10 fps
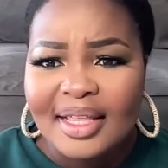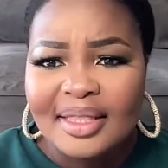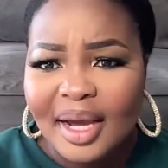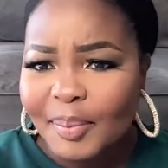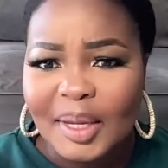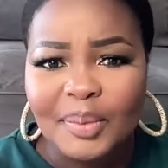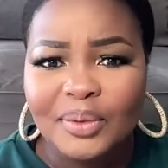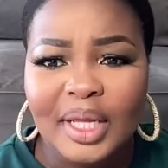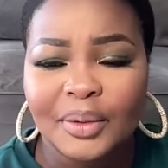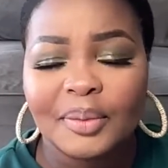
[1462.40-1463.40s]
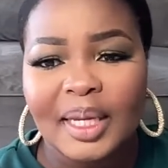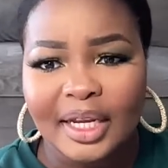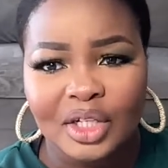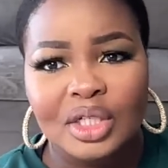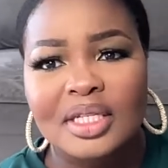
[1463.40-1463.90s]
there are people that would be
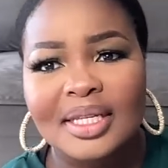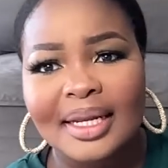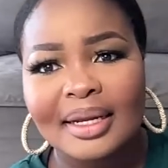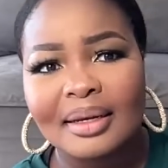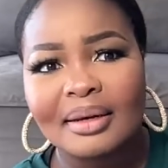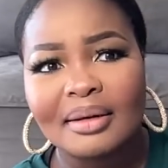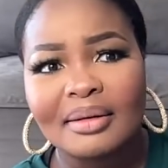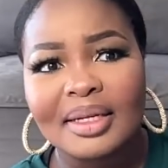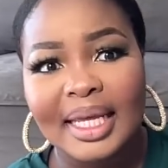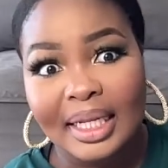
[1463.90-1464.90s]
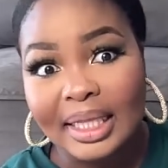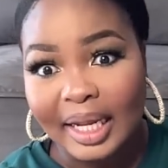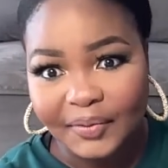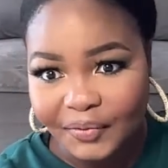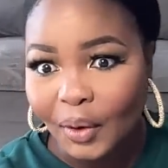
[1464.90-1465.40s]
interested in getting
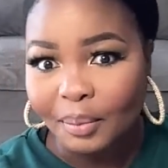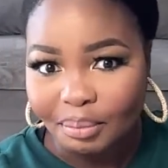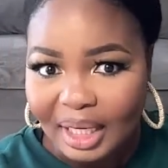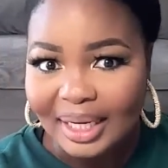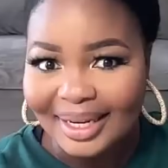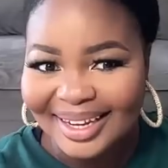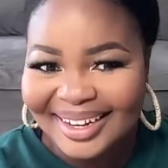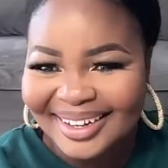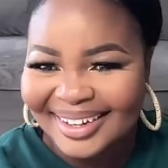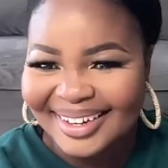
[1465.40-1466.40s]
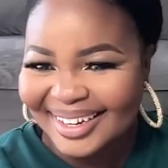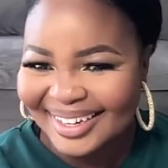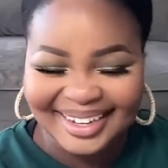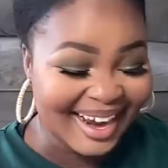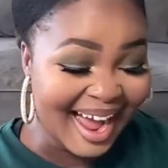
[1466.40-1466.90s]
that from
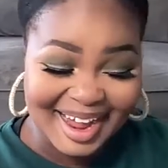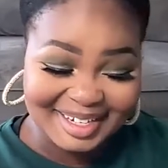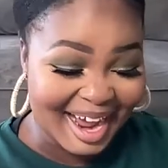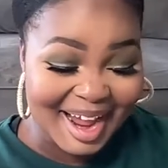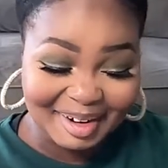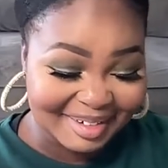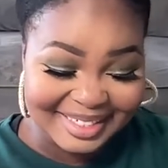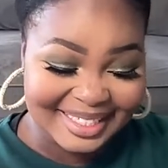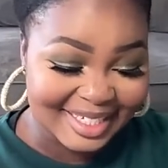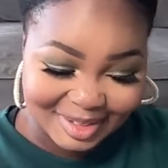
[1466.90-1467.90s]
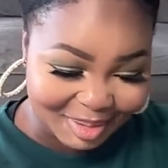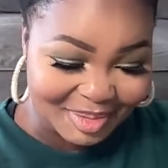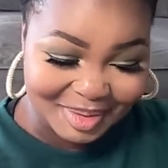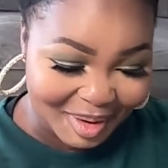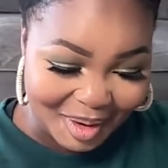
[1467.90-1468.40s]
me. I honestly
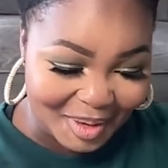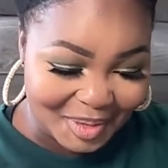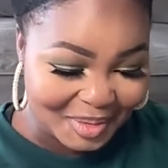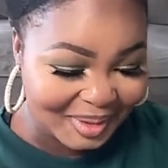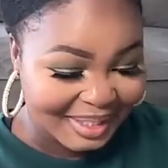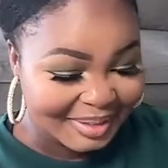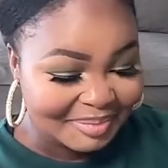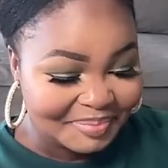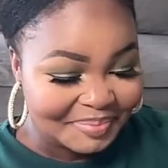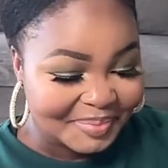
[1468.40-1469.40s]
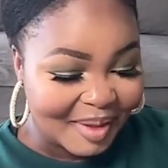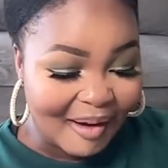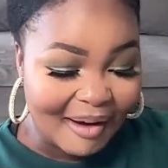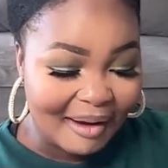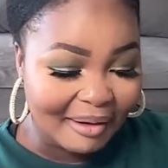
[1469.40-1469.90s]
don't know.
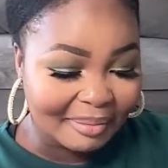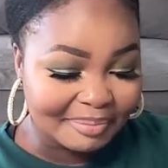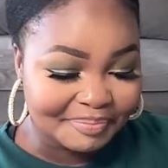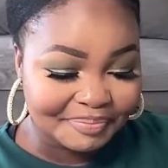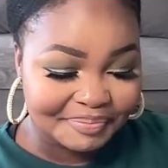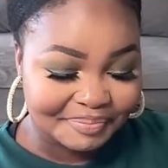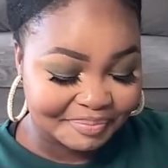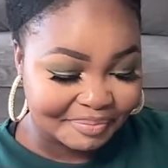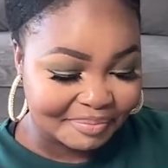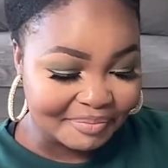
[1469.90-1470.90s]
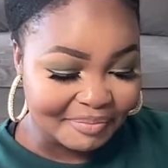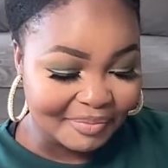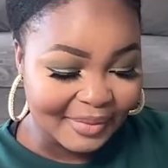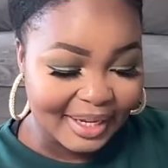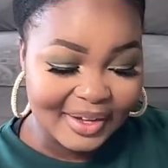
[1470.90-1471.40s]
Um,
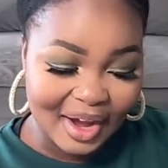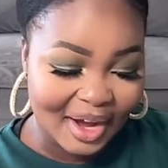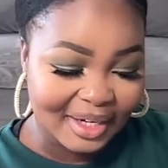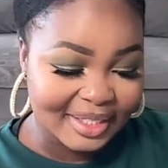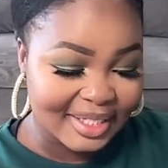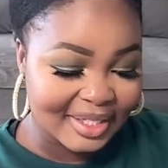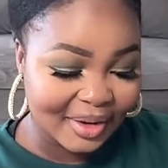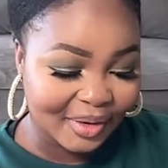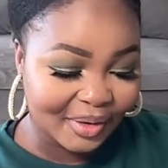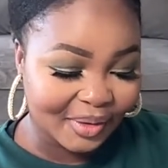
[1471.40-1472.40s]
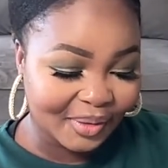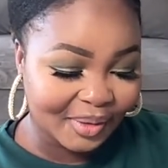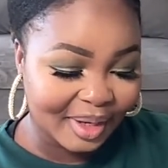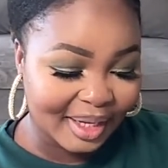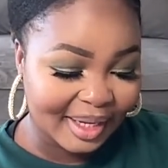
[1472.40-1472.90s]
yeah,
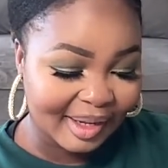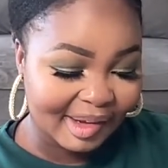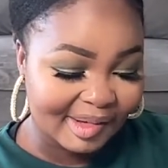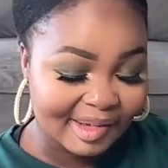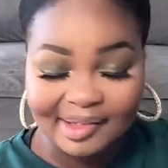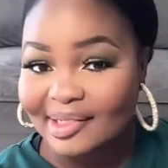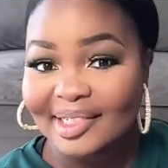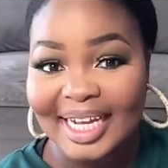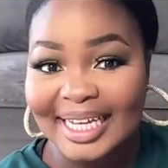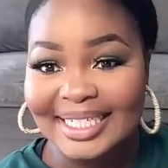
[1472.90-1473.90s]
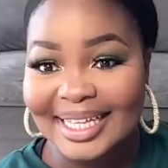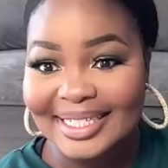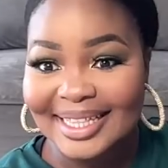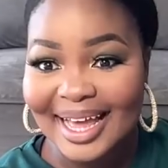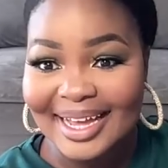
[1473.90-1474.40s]
so I guess
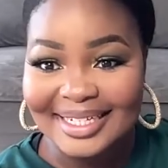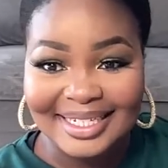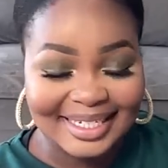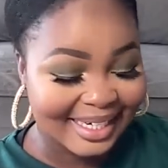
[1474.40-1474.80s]
that's that.